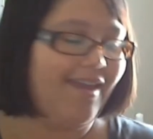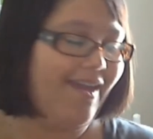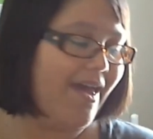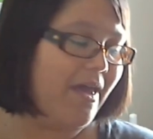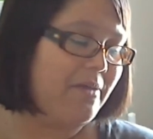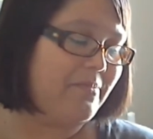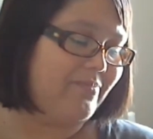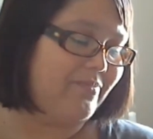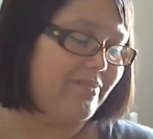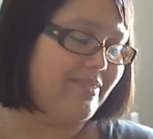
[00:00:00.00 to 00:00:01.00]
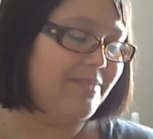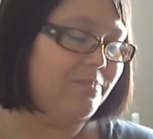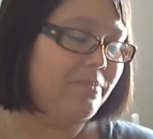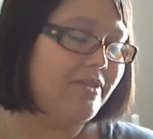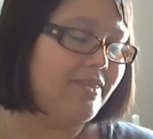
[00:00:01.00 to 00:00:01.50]
The
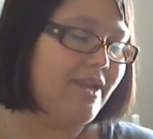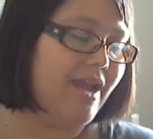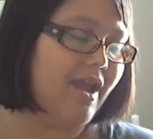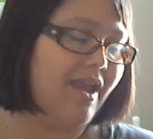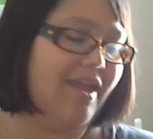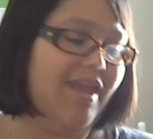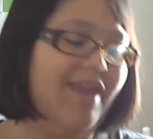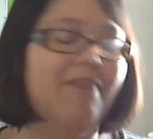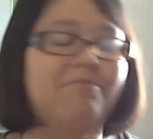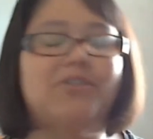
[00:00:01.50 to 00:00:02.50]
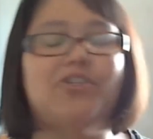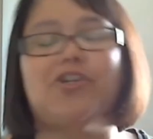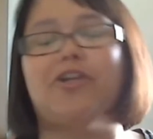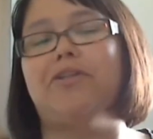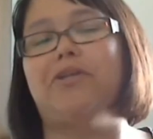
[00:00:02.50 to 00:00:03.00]
book that, and I've been
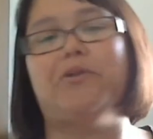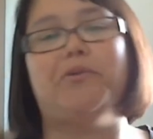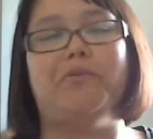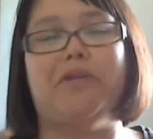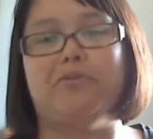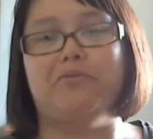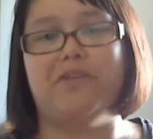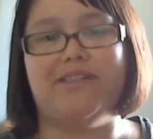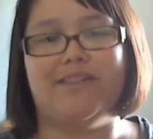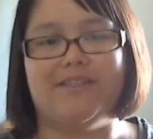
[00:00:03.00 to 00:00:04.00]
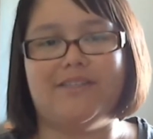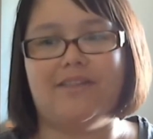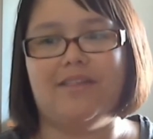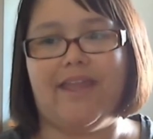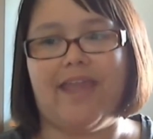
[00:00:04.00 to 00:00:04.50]
struggling to read this,
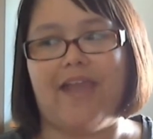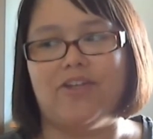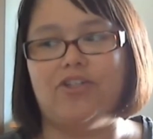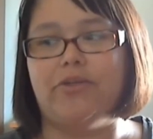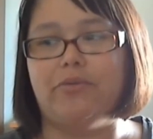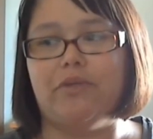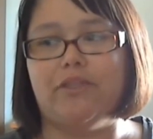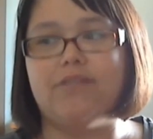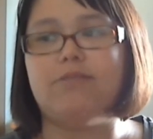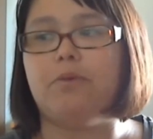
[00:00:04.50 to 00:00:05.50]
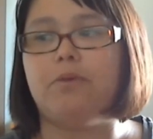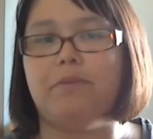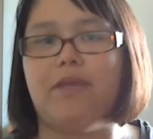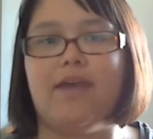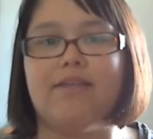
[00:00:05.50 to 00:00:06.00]
actually read this book,
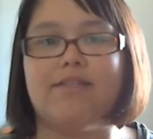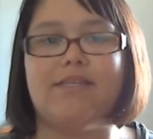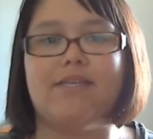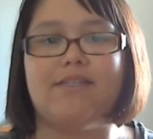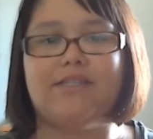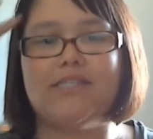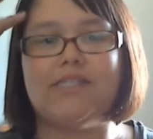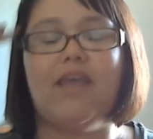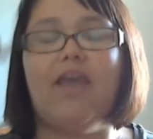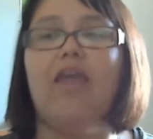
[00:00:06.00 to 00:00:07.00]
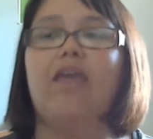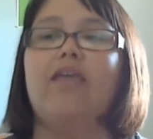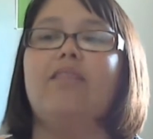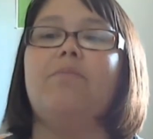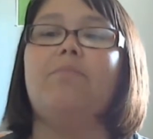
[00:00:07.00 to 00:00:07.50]
because
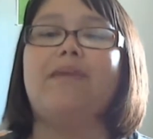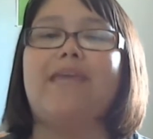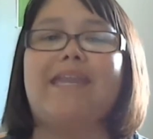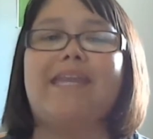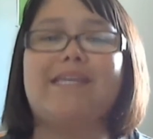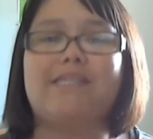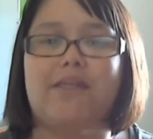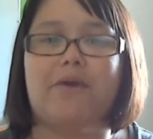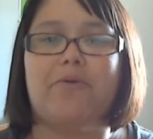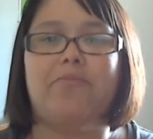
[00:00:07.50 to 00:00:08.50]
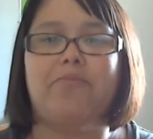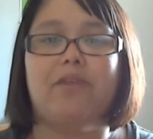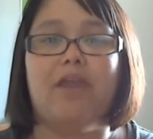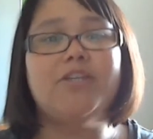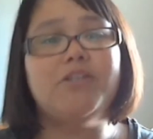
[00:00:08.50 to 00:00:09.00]
the beginning is slow.
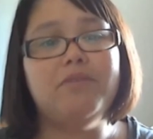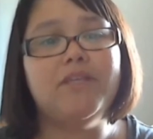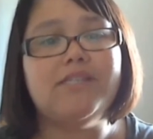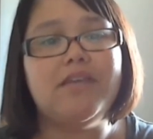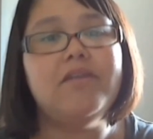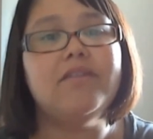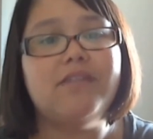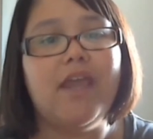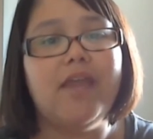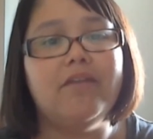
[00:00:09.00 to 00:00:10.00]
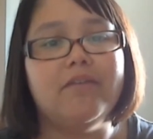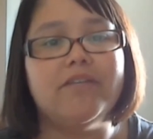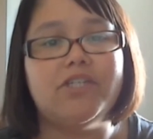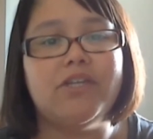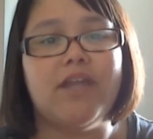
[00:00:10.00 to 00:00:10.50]
I should really tell you the title of
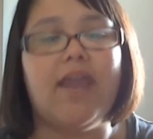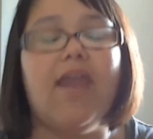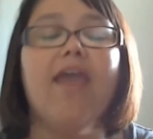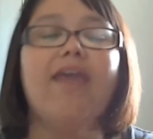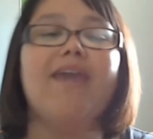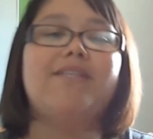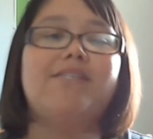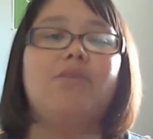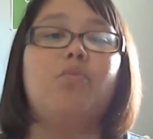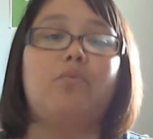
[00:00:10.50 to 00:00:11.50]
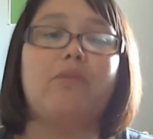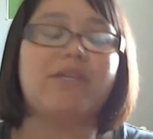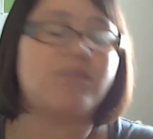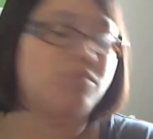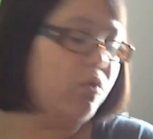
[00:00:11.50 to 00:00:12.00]
it, shouldn't I? It's
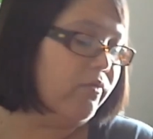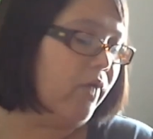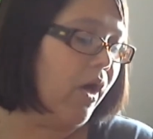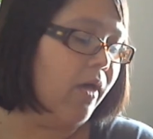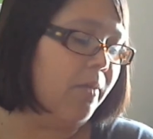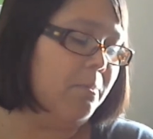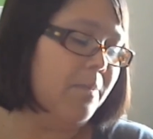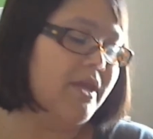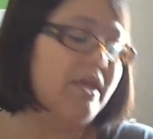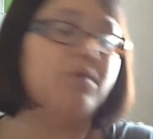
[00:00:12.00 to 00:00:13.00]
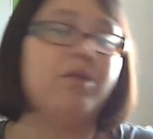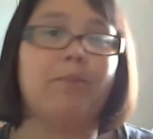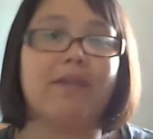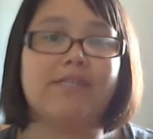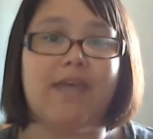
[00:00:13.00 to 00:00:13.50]
Wolf Hall by Hilary
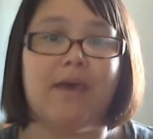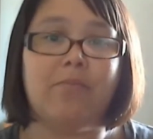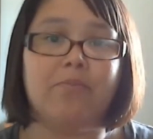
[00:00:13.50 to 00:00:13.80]
Mantel.